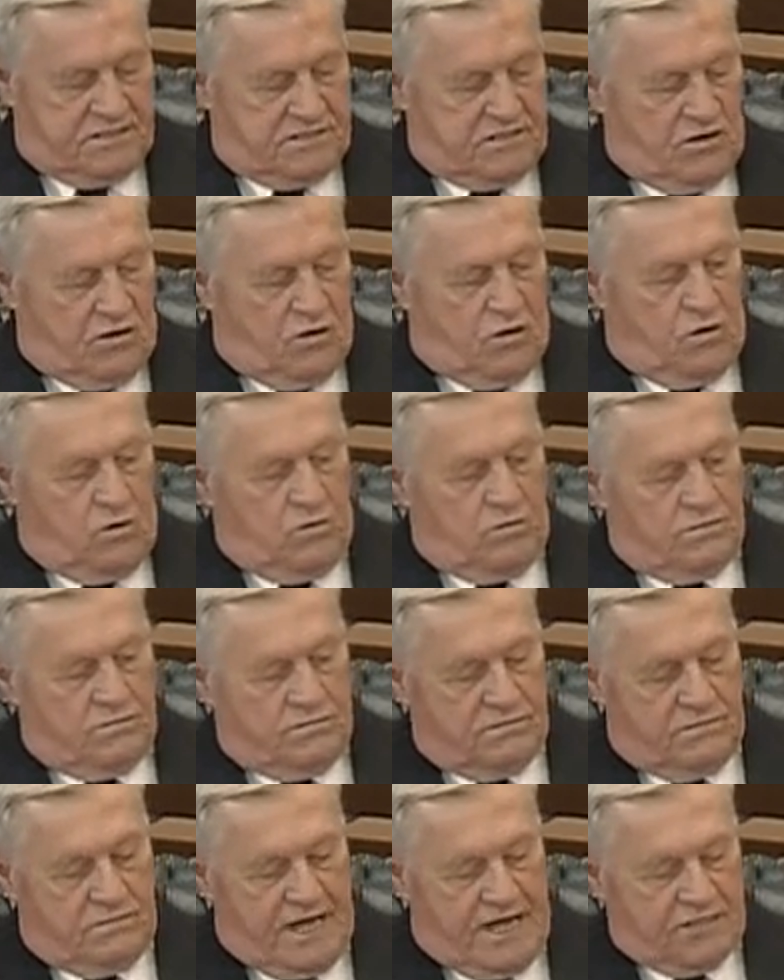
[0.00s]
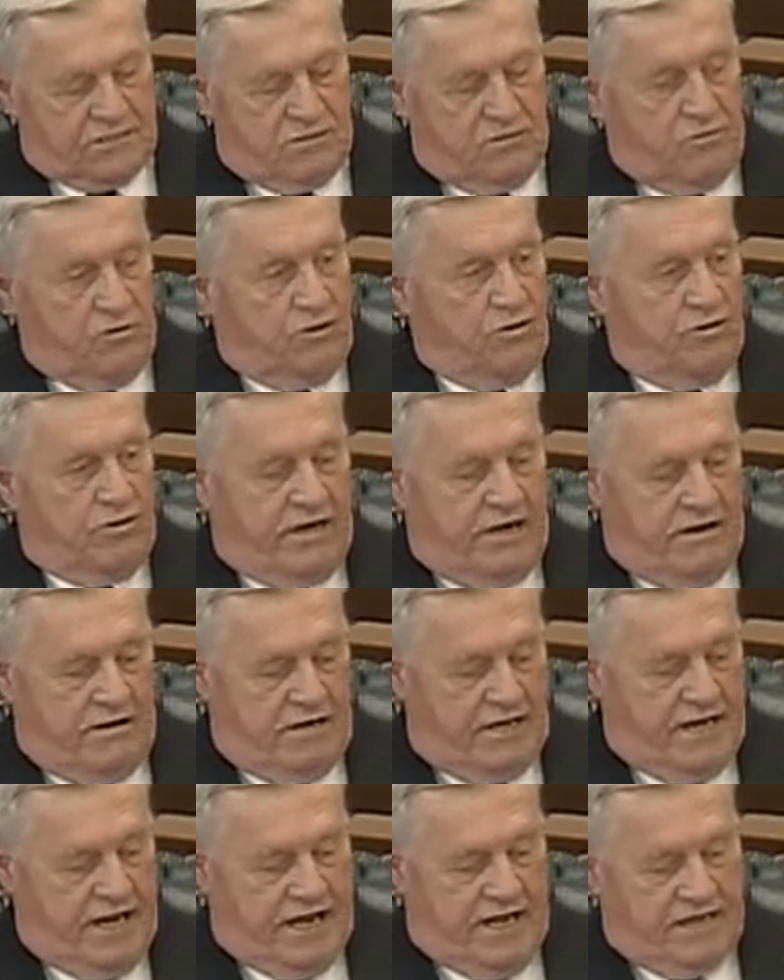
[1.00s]
So that's what we're doing here
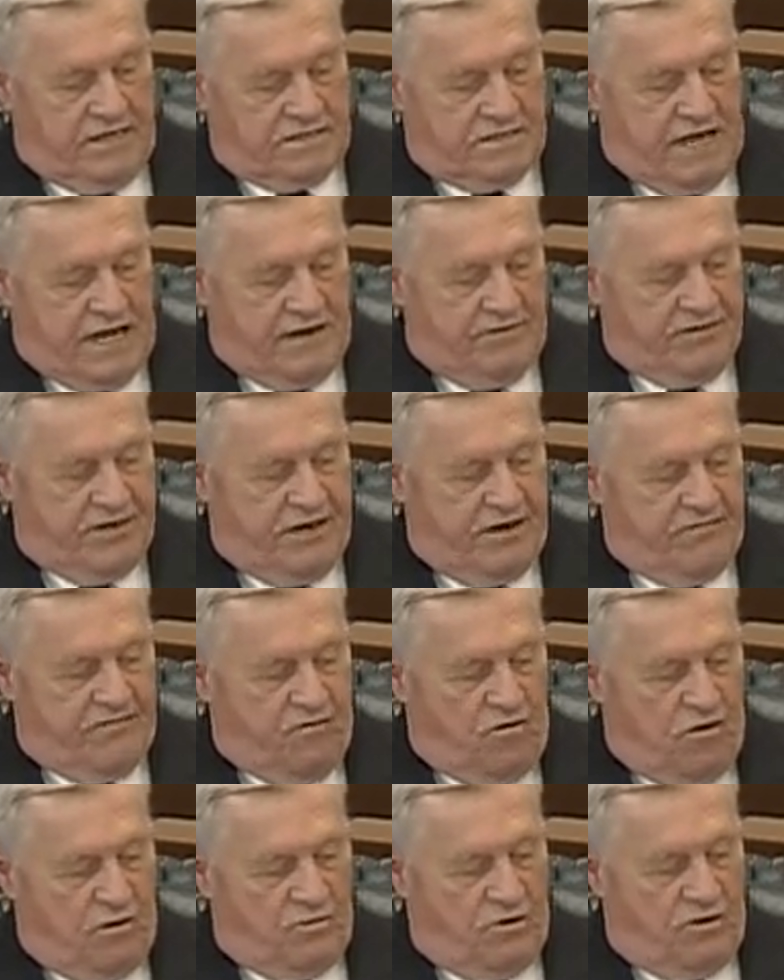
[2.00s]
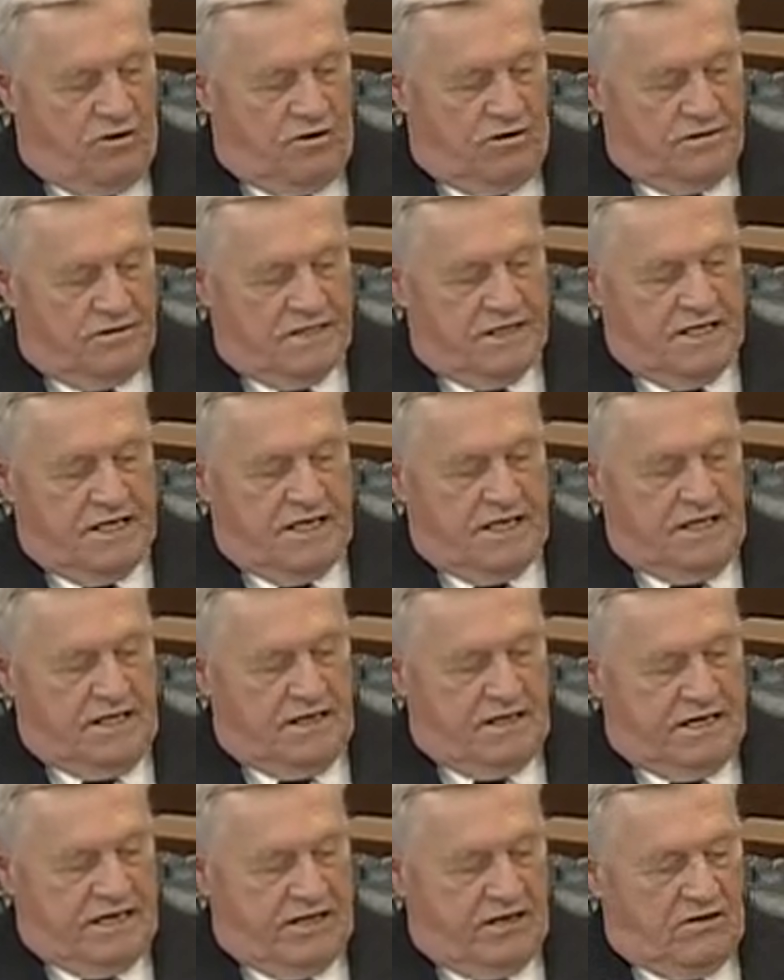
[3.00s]
today. It's kind of an informal
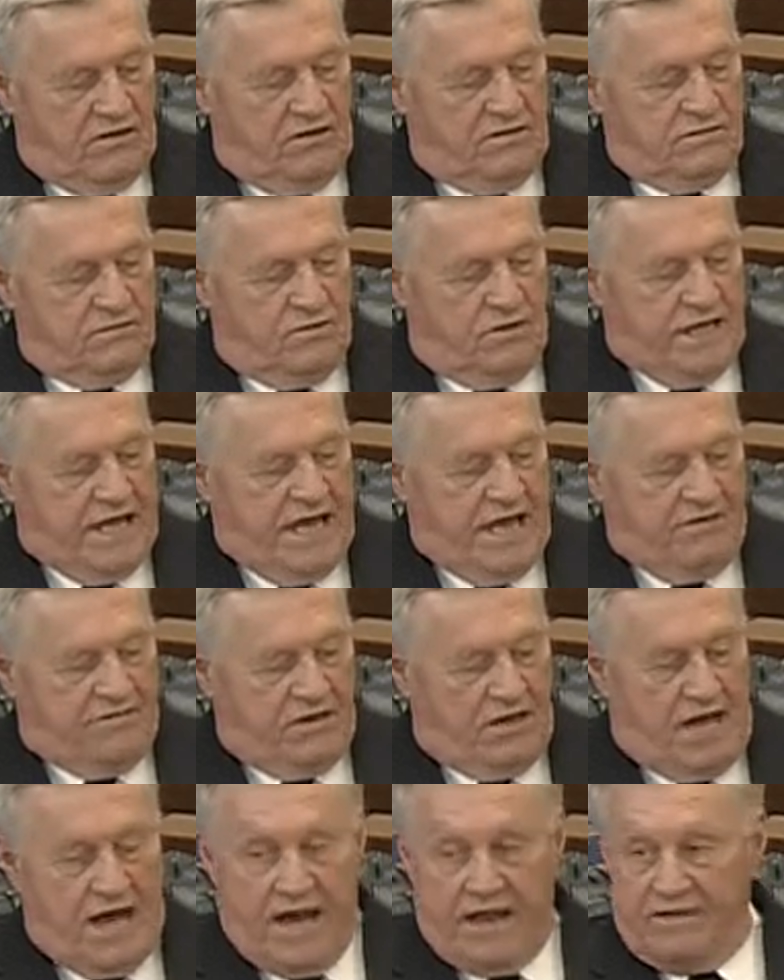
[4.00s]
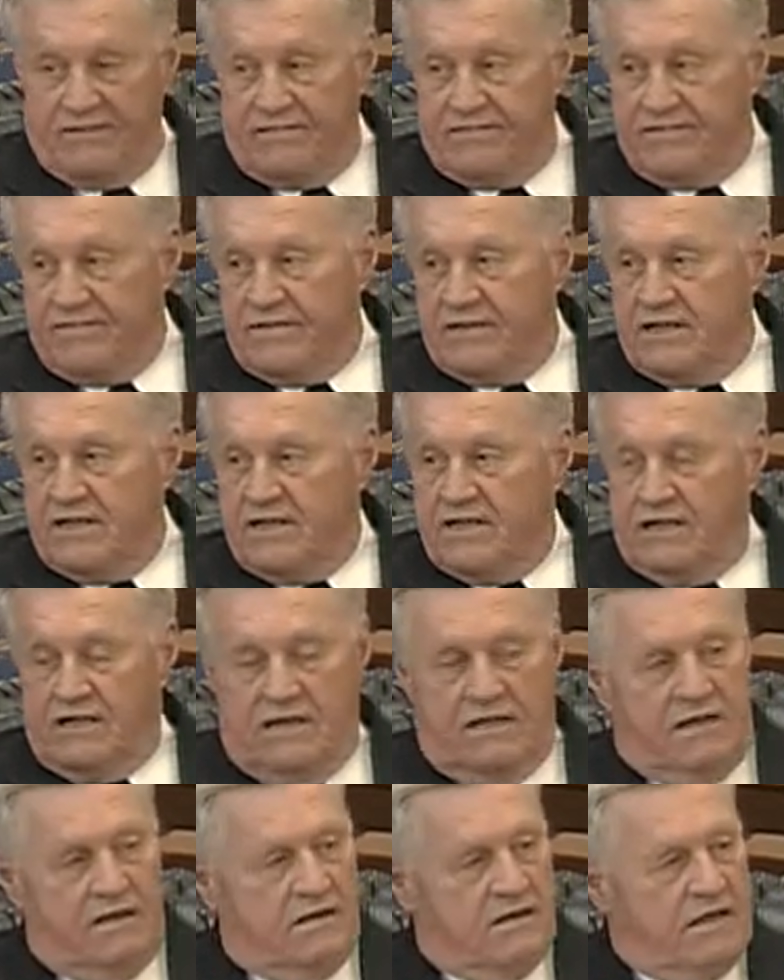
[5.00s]
deal. We have a lot of
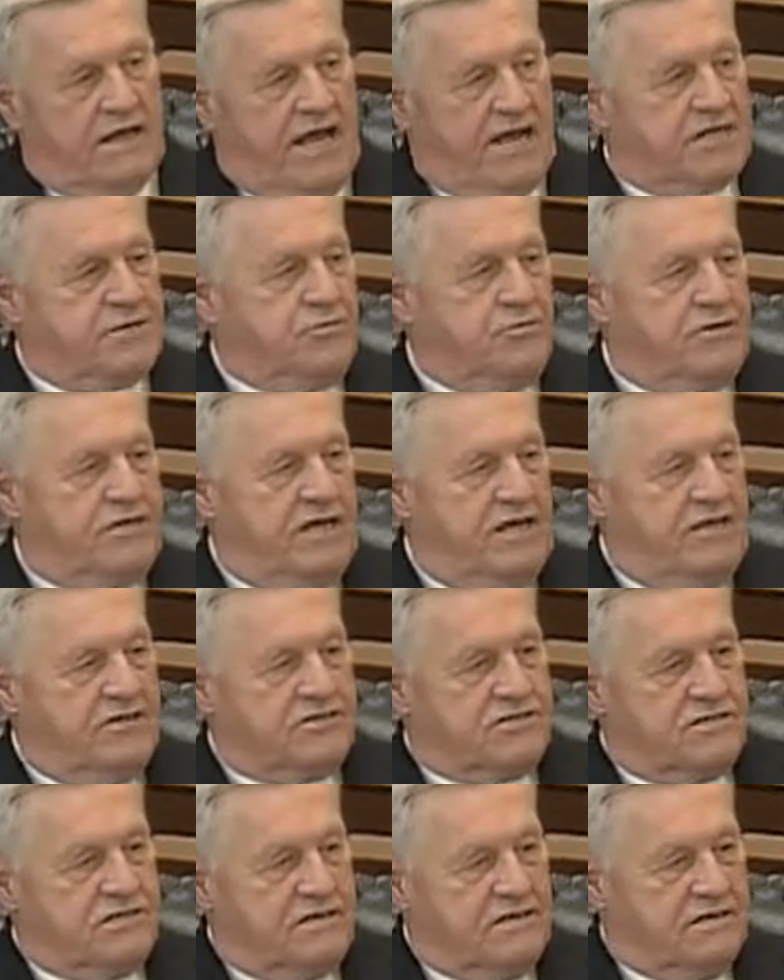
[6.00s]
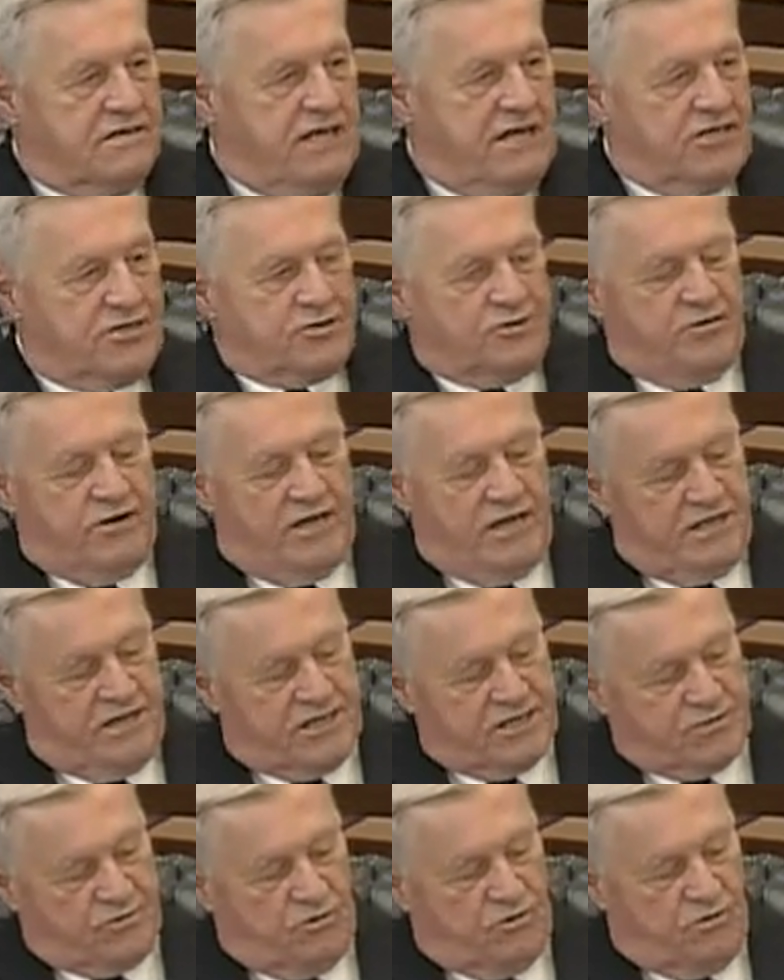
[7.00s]
expertise in history in
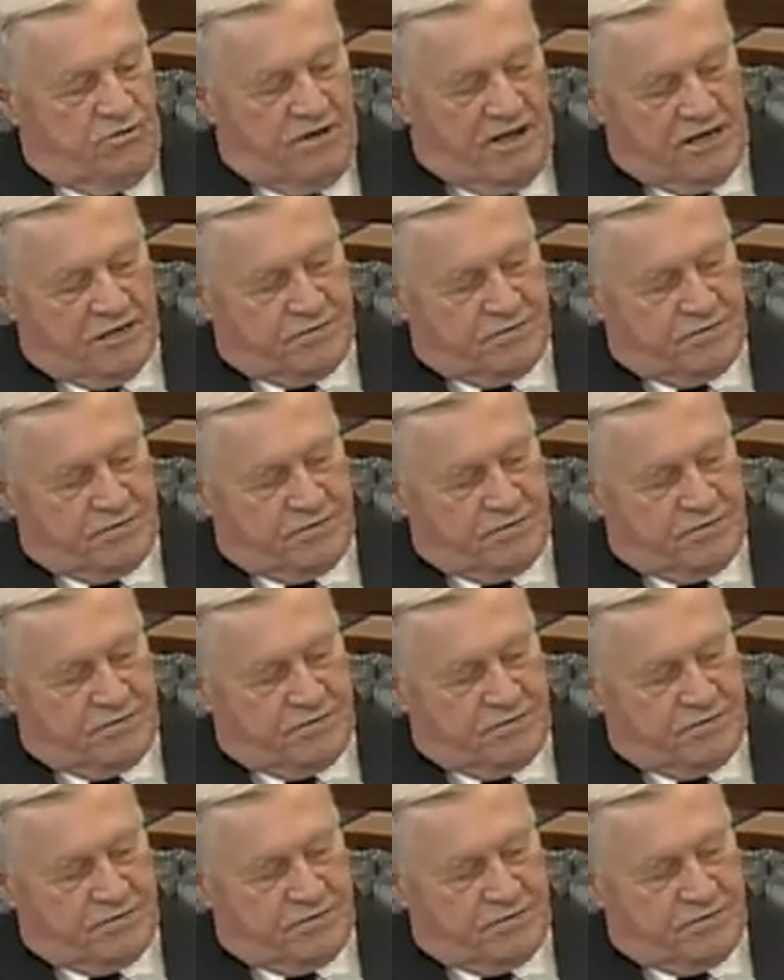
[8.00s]
this room,